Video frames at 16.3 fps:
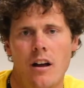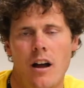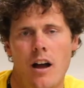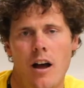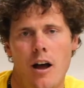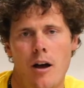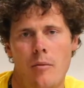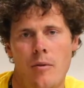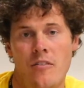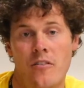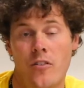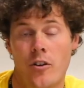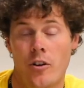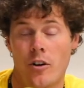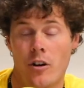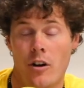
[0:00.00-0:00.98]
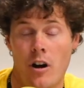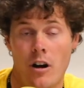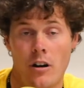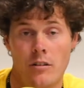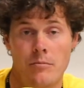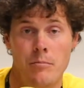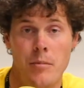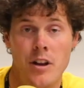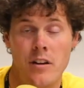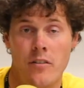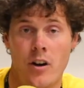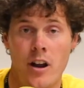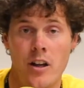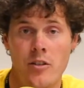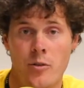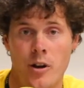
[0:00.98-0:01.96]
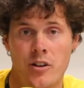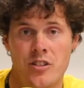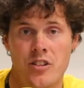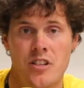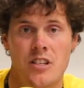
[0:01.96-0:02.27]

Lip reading: And for many of our 8th graders,